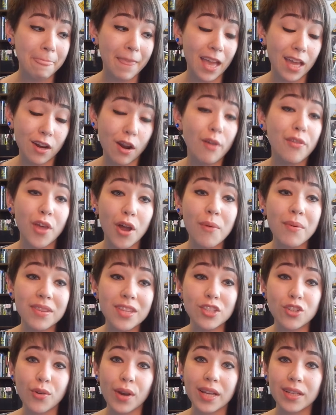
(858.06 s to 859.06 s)
And although in
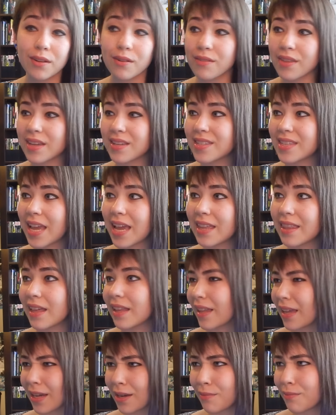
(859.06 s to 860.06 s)
the trailer they say that,
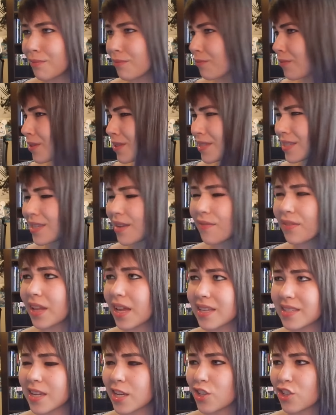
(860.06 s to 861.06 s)
like, when
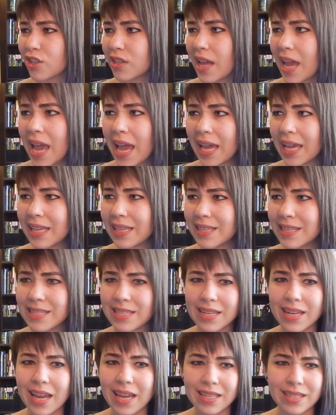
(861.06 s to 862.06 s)
civilization ends,
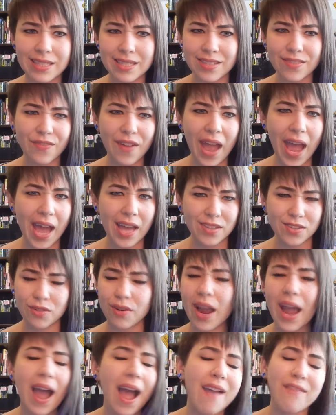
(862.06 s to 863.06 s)
it ends fast,
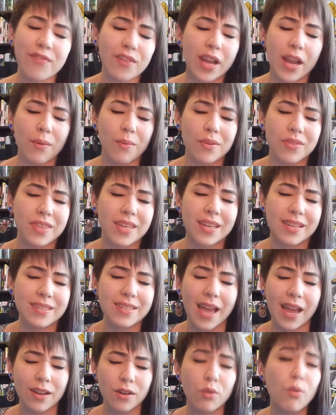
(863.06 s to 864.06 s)
or I forget what the
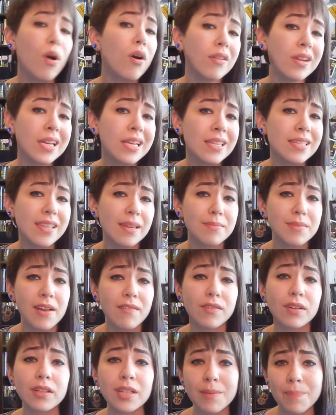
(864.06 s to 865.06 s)
exact quote is, I'm
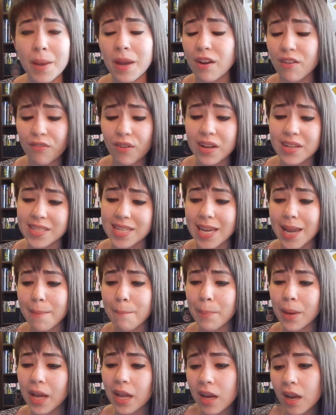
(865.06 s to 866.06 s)
definitely paraphrasing
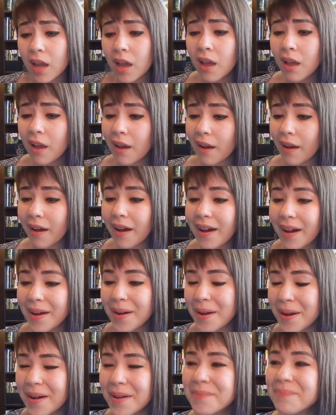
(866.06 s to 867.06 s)
it, but
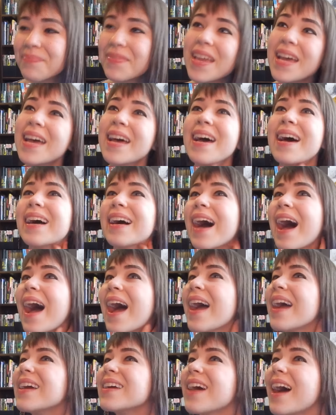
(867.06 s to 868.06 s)

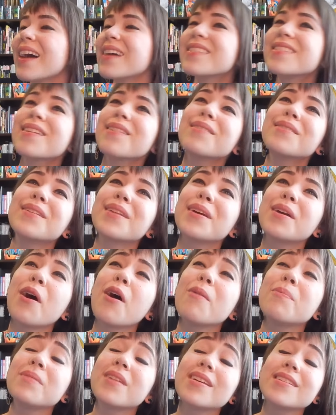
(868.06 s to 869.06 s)
I certainly
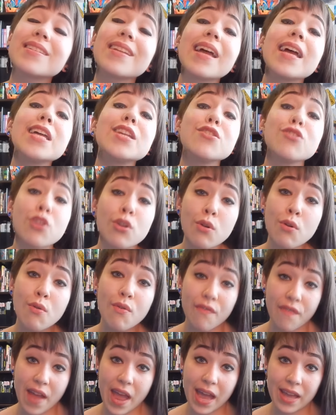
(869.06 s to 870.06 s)
hope it doesn't end
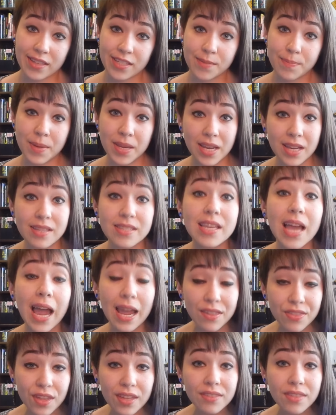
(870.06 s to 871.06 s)
too fast, because
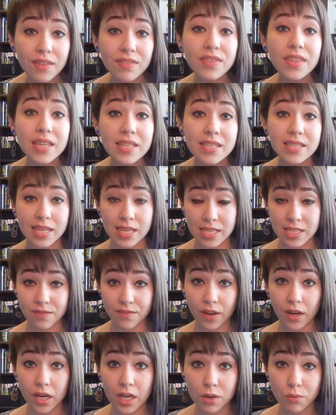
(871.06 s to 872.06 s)
I think that this is
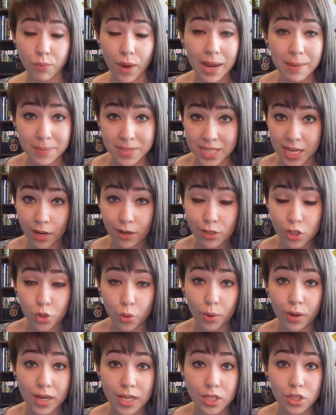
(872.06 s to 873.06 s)
very ripe
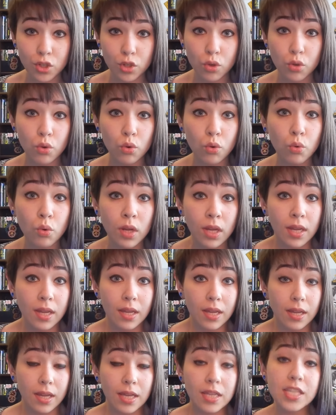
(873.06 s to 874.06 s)
territory to
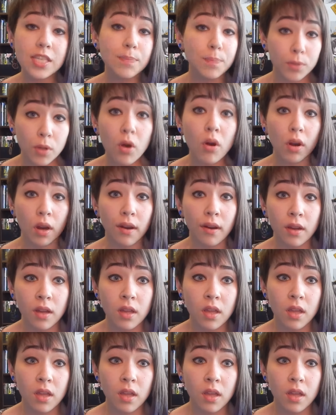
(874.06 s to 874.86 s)
explore